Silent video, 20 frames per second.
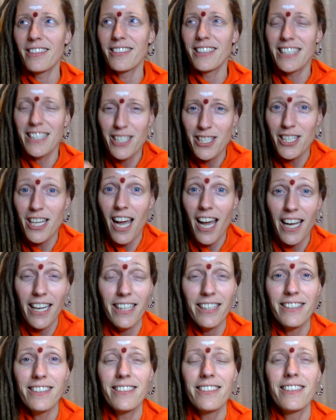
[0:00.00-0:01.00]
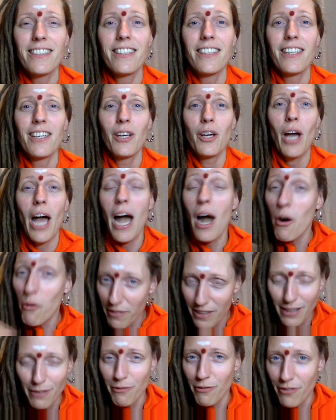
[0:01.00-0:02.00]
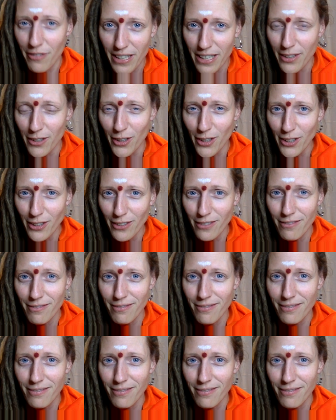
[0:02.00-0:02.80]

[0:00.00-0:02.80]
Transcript: decide how we feel,